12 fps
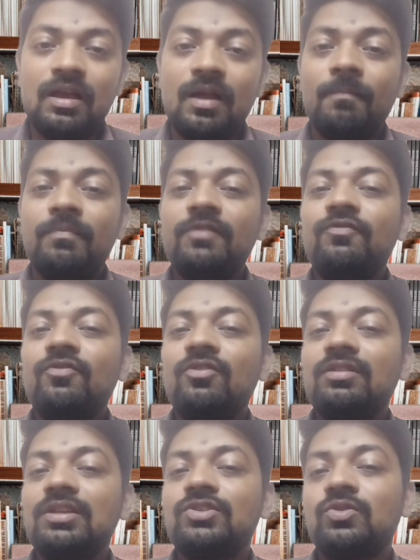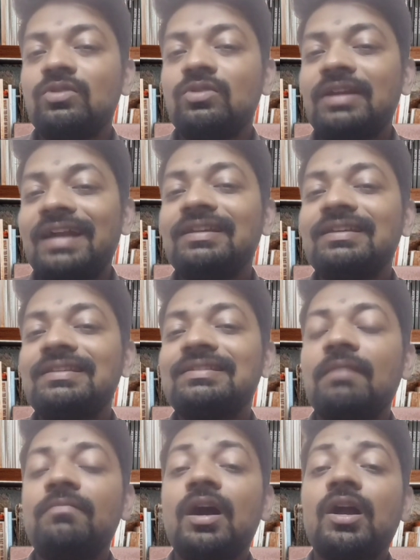Before this rule, at least
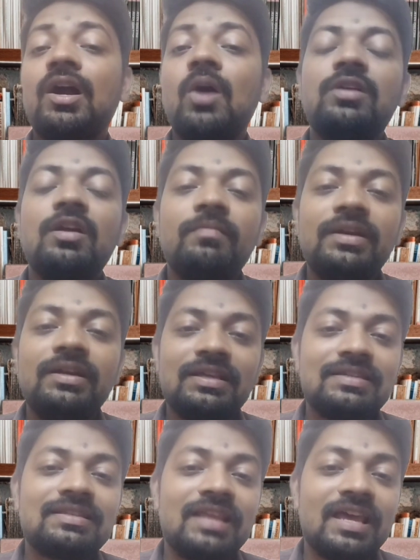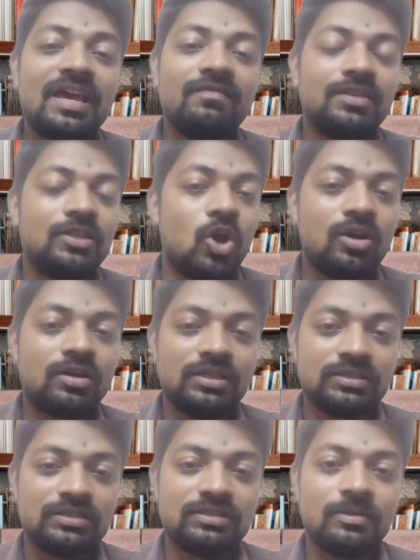some accountability is there with the
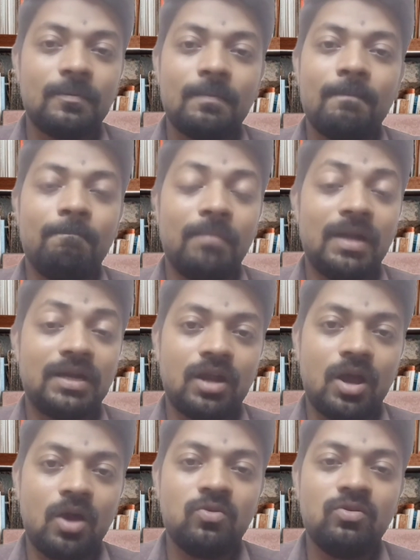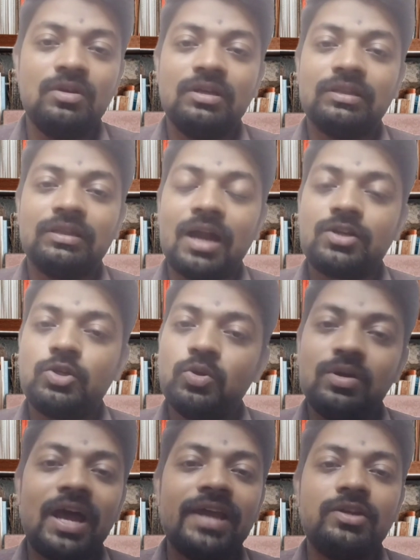doctors, but now that
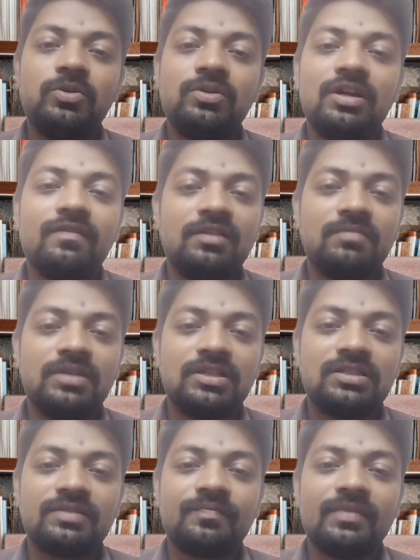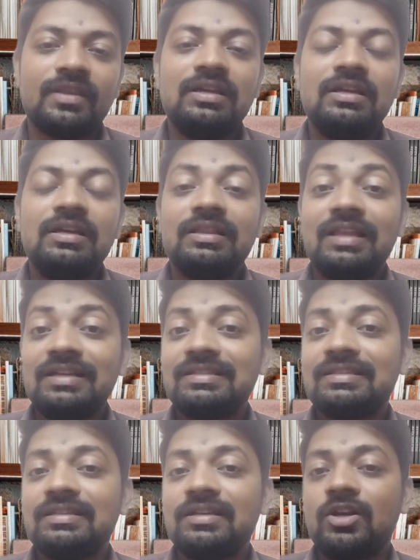too diluted very much.
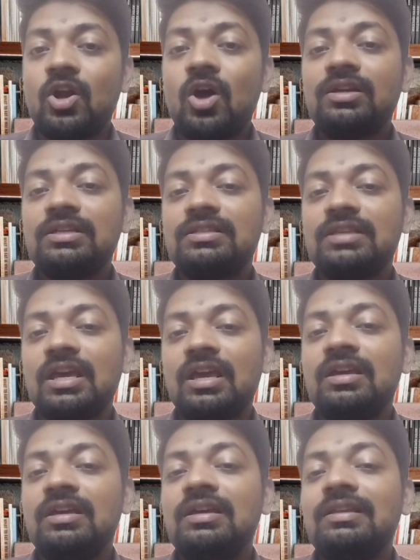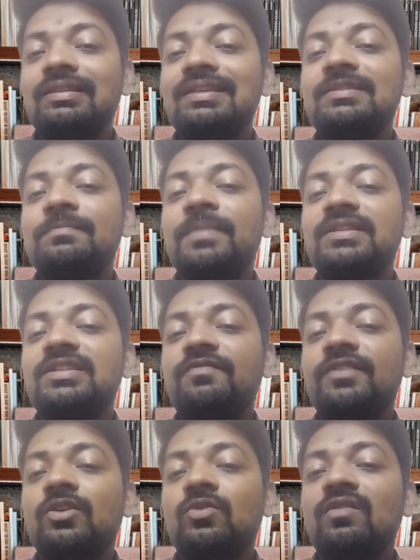Thus, doctors say, this
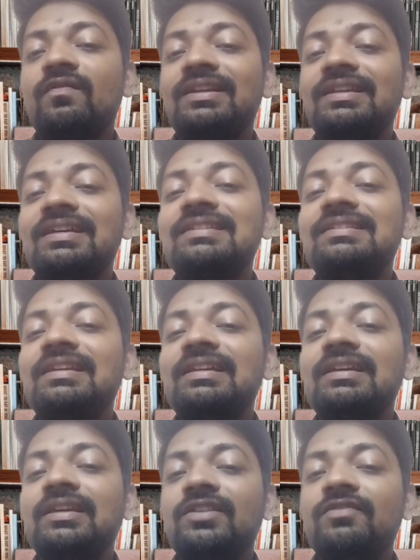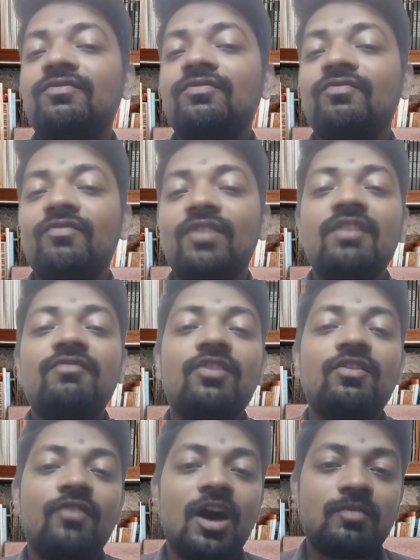specific rule will easily give way
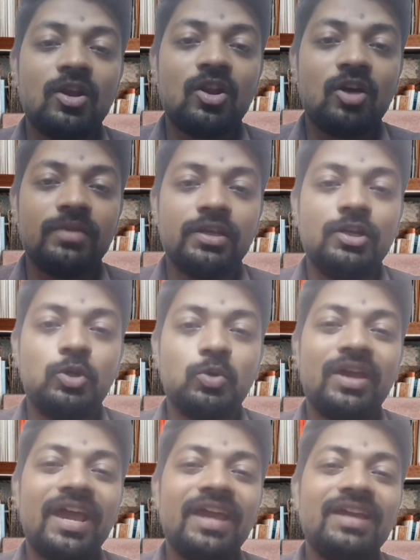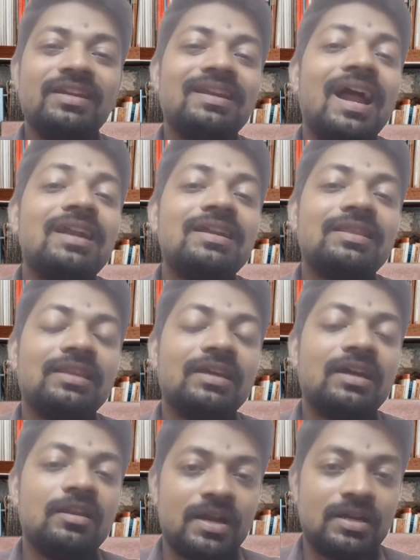for pharma lobby to gain in
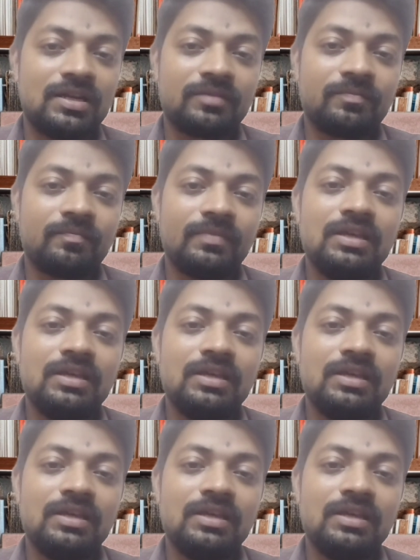unethical manner.